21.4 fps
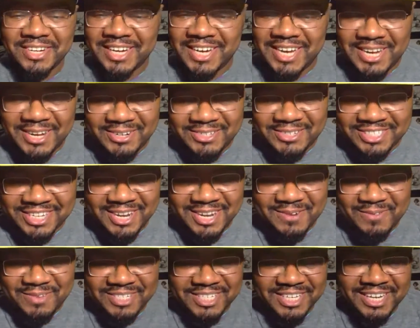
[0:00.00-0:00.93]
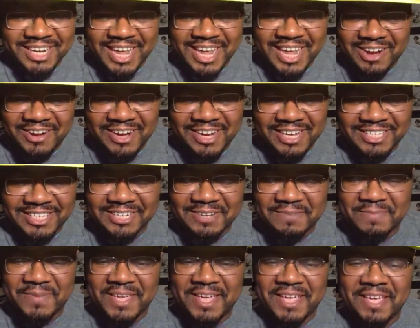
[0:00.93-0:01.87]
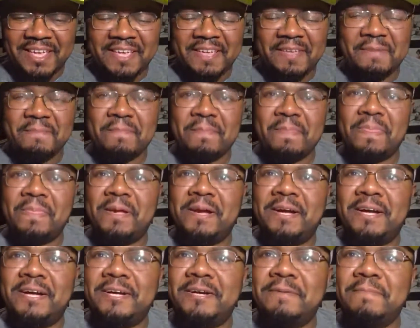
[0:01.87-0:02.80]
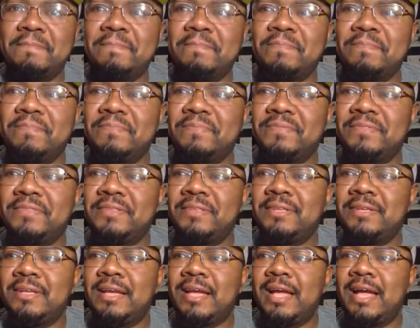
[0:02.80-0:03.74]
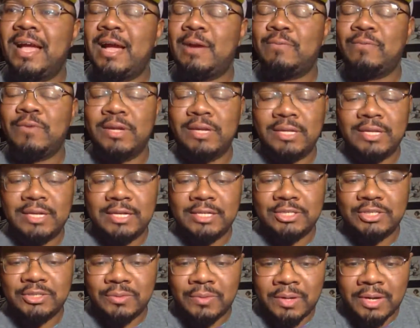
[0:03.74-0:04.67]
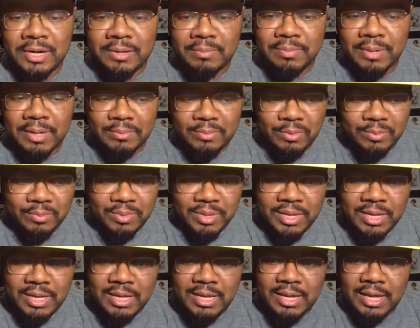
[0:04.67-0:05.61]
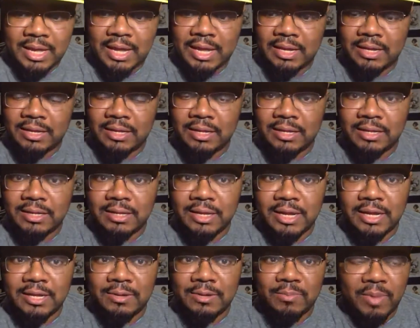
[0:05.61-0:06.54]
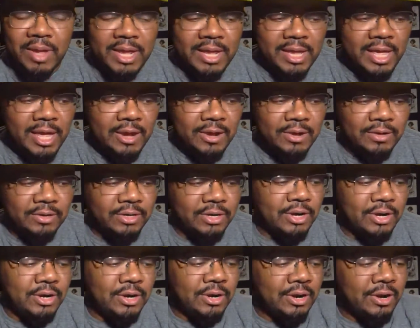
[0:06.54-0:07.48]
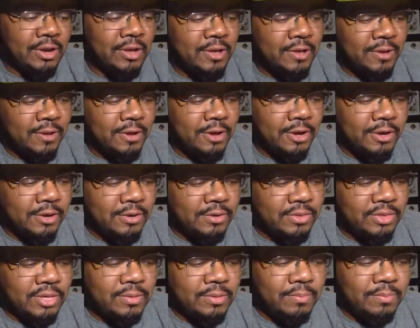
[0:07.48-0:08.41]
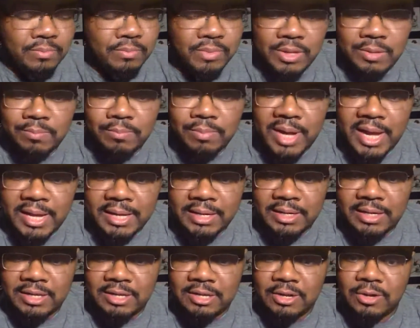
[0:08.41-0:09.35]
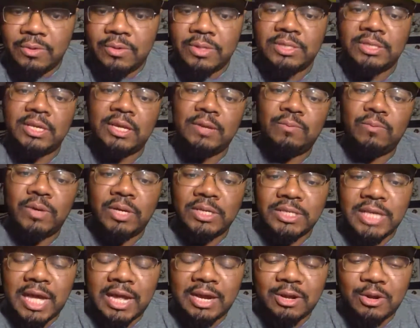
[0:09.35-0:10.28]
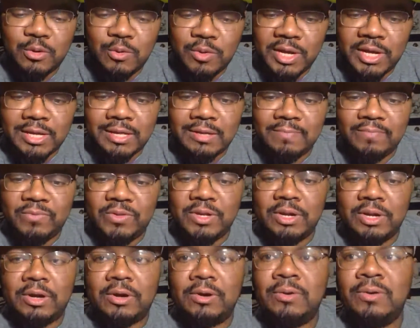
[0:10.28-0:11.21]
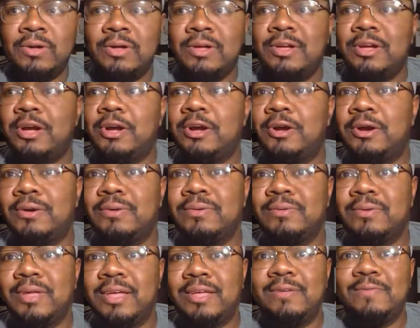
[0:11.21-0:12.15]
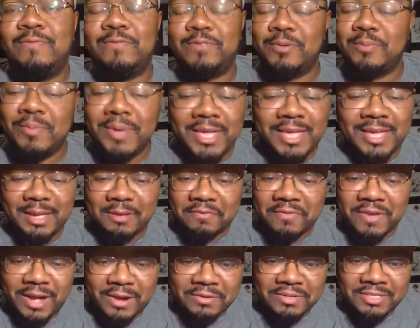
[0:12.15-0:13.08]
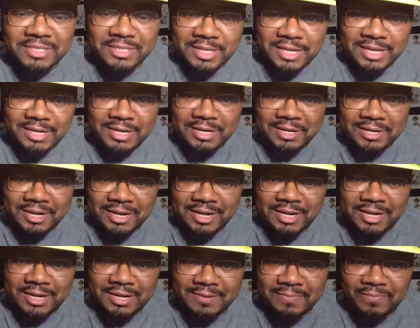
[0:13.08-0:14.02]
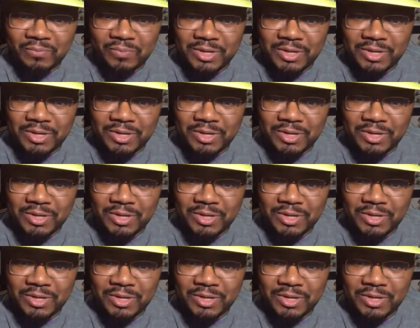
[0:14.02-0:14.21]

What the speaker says: leader junk was hilarious to me. I really enjoyed Bumblebee and the main character, them bonding. You know, it was kind of quick. You know, for me, if I would have seen a